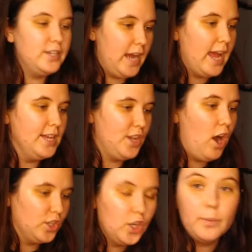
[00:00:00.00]
Today is
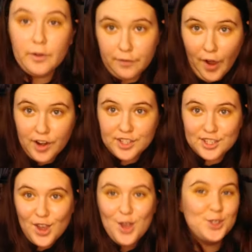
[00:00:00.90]
October
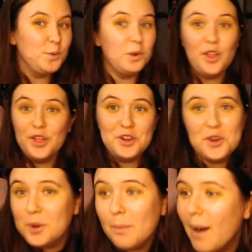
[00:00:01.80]
first, so we're in the
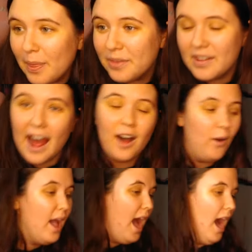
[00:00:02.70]
new month
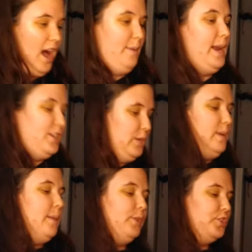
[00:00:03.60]
now, um, and I should
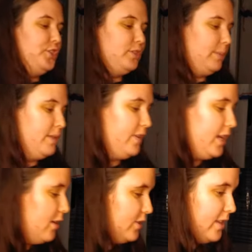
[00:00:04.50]
be able to do some of the
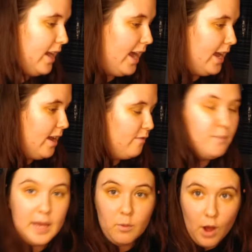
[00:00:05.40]
videos that I
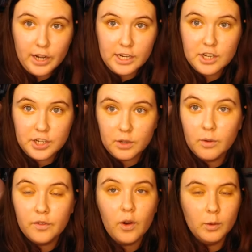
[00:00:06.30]
have been wanting to
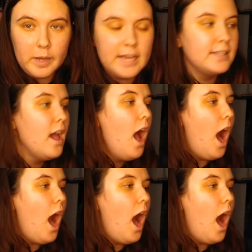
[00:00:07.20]
do for weeks.